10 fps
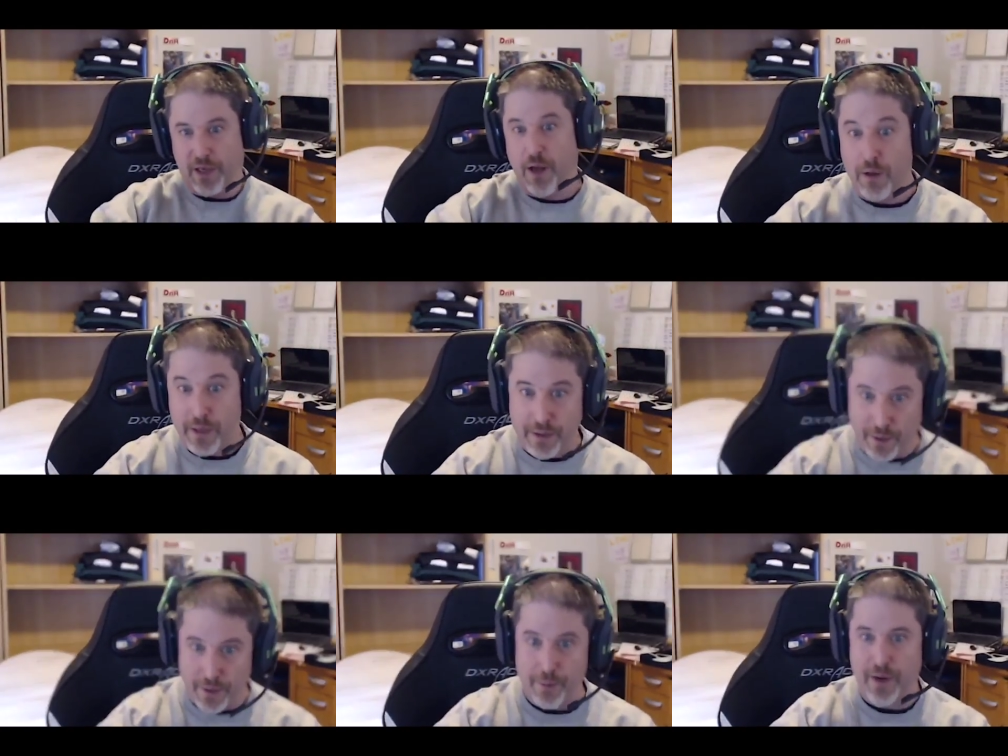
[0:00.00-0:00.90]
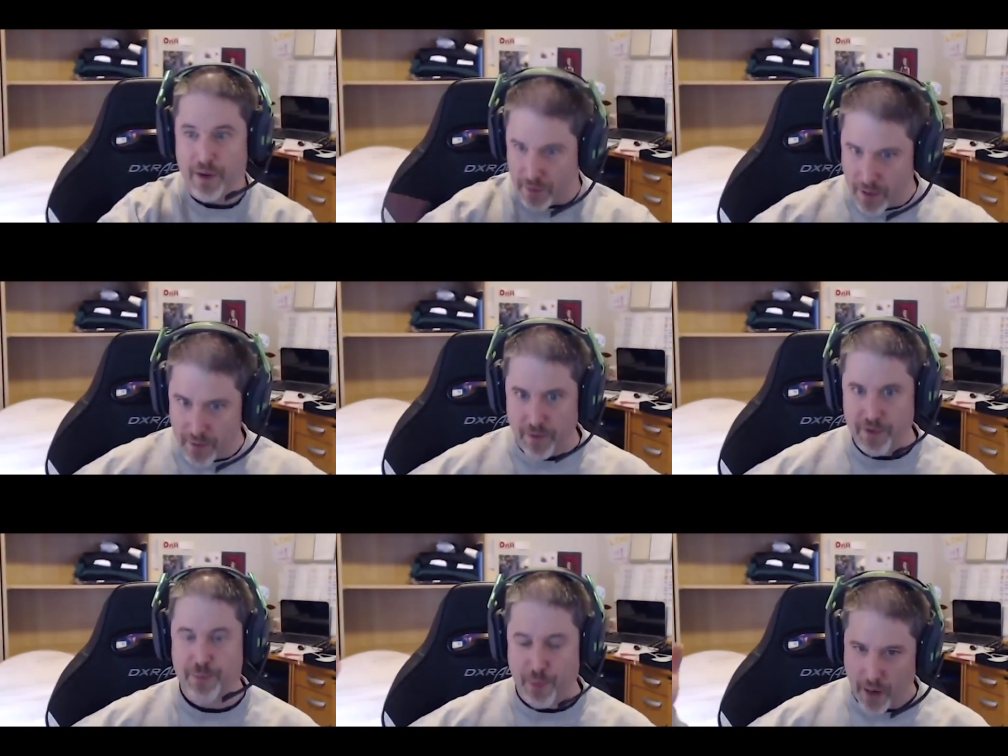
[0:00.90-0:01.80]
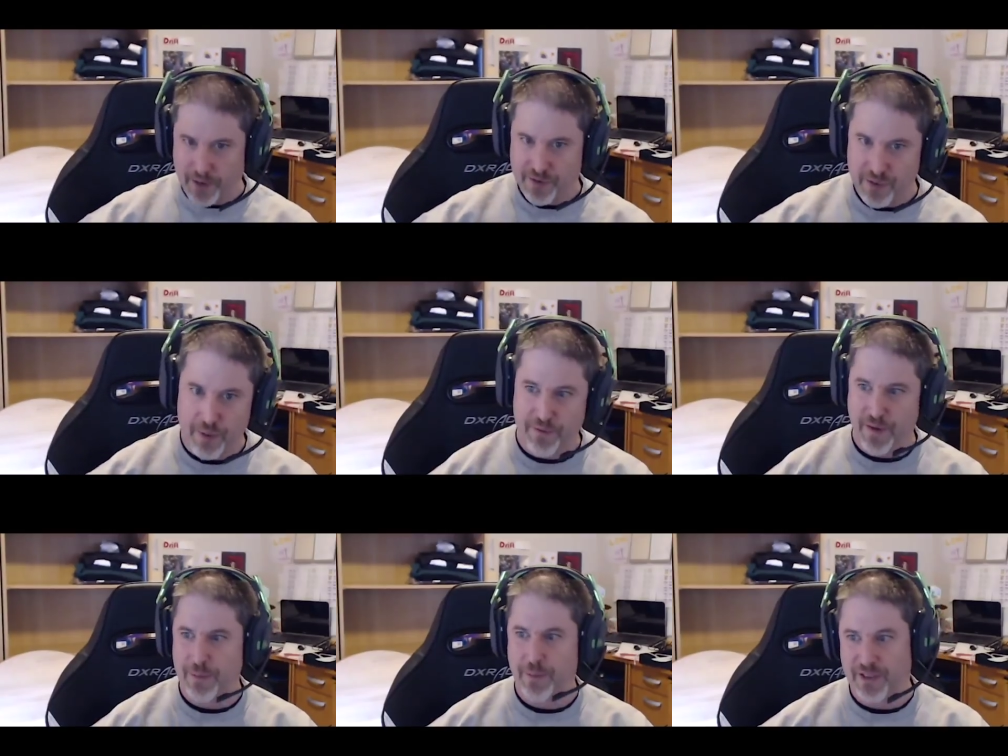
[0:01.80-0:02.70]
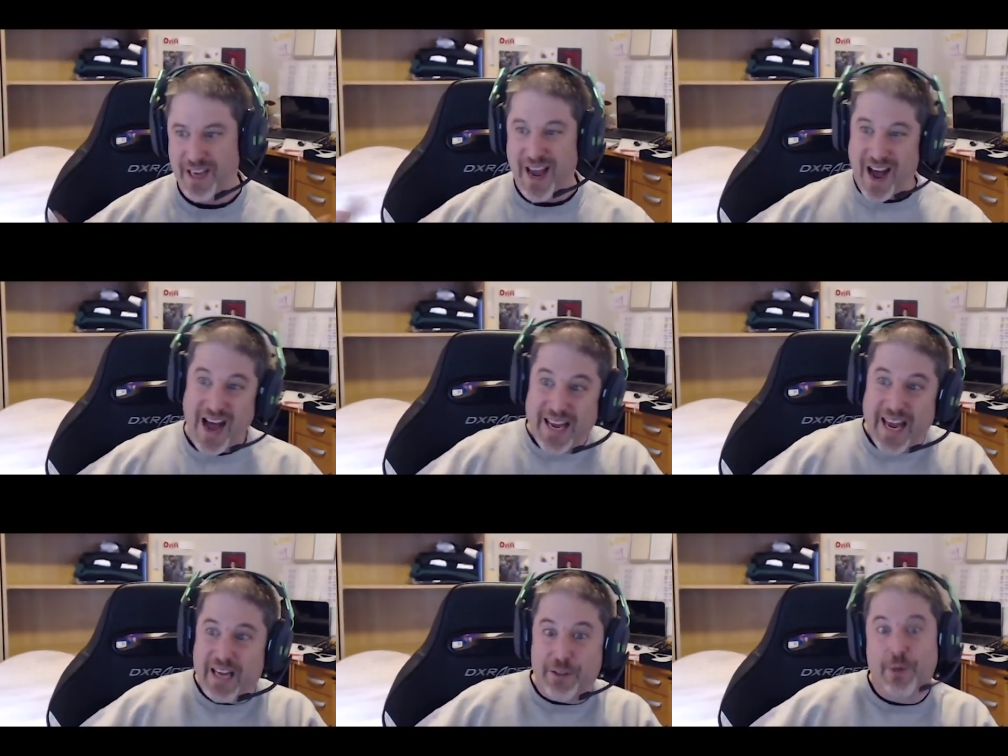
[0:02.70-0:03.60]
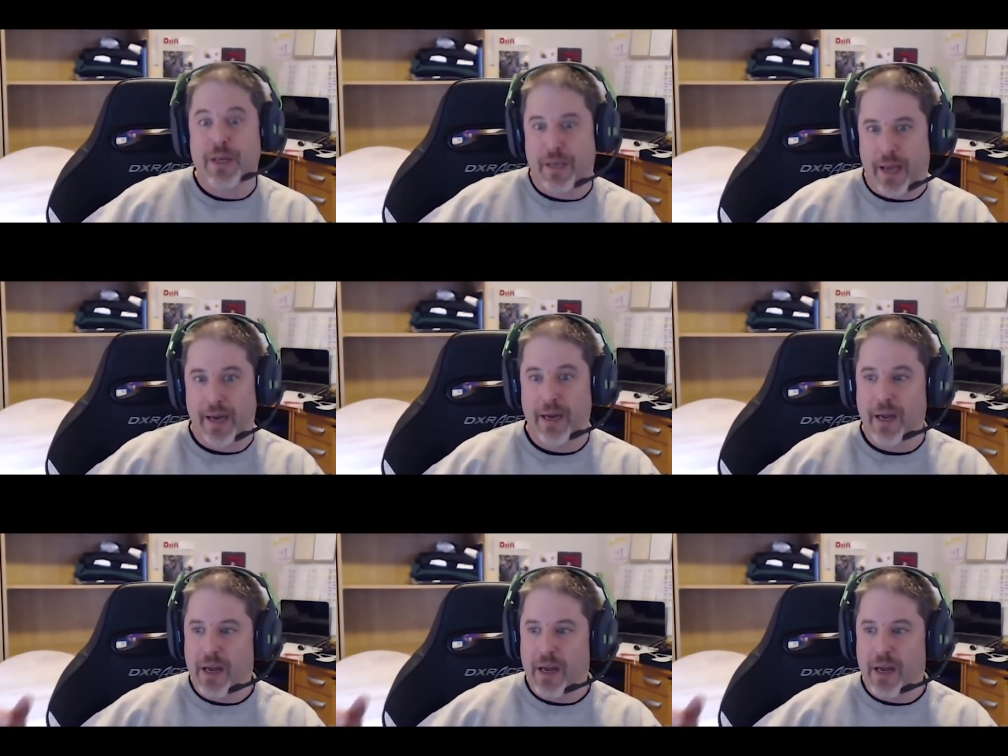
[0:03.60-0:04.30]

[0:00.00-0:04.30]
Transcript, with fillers: Y'all can do it because you have all these products and a big fan base. I can't do it yet.